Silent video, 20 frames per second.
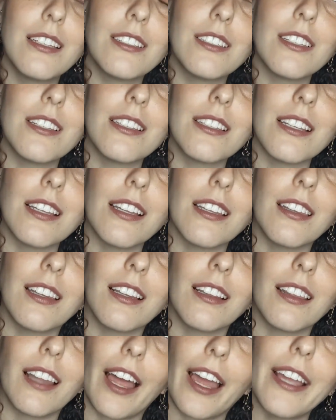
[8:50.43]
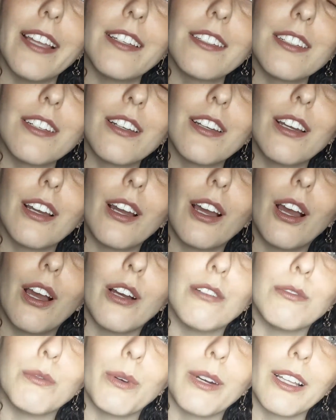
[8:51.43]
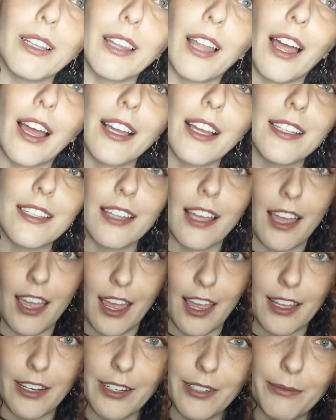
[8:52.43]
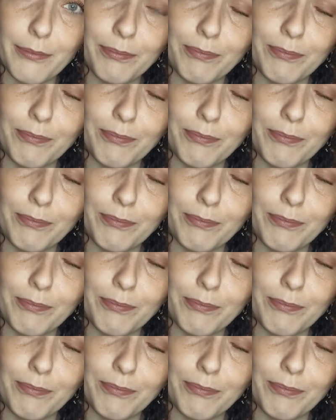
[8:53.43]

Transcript: to see the light of what lies ahead